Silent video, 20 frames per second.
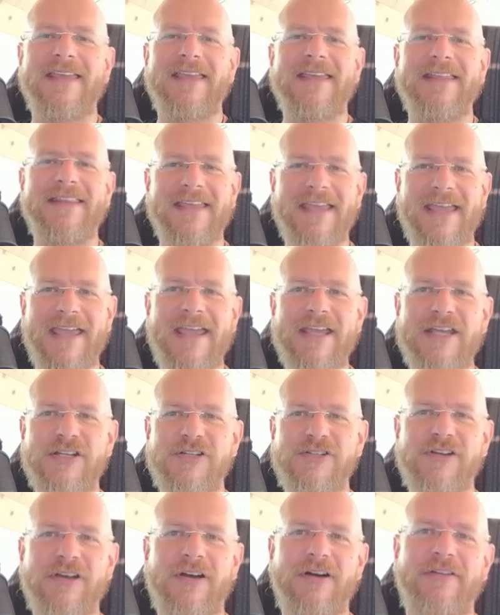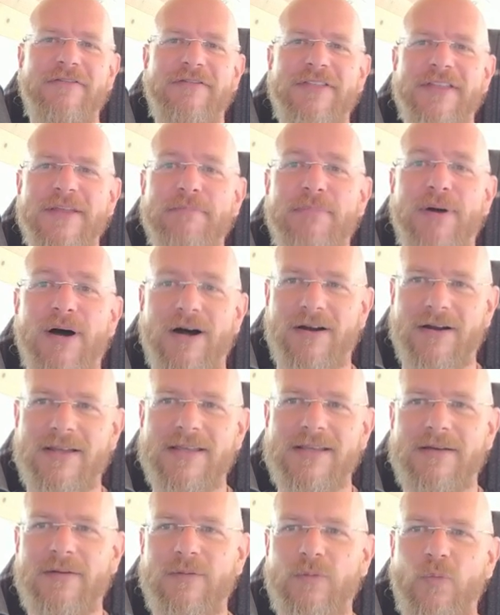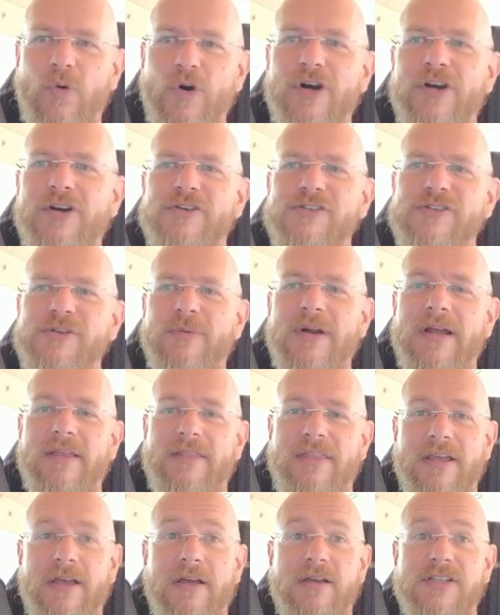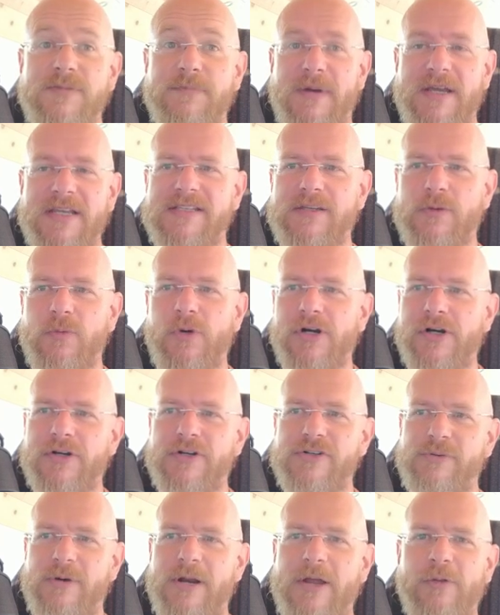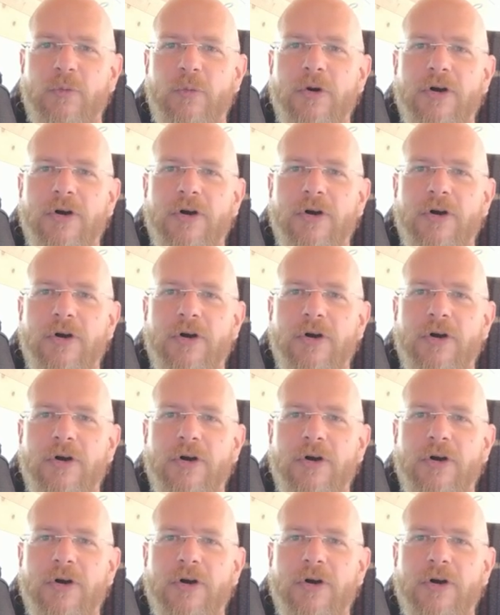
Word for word: In the age of the bug, workers, the spicy workers around the